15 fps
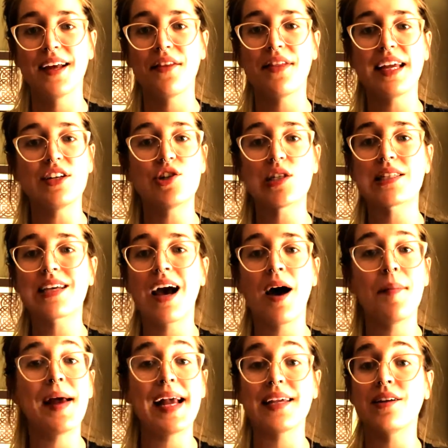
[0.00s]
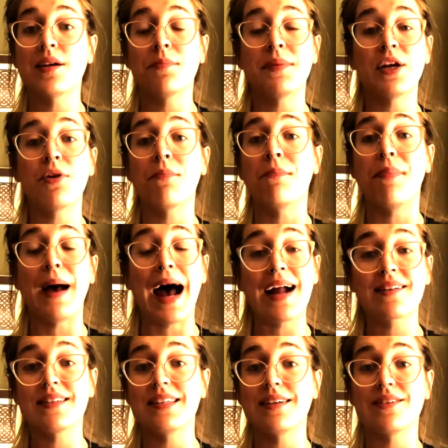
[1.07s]
They just come at you to mirror
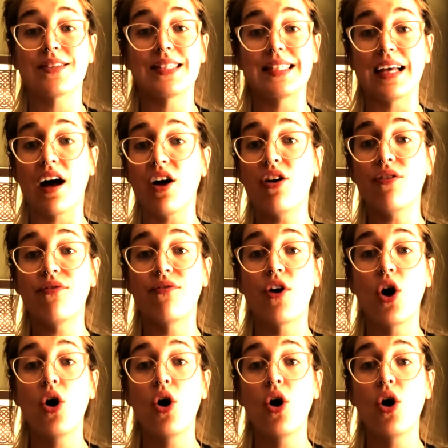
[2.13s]
back to yourself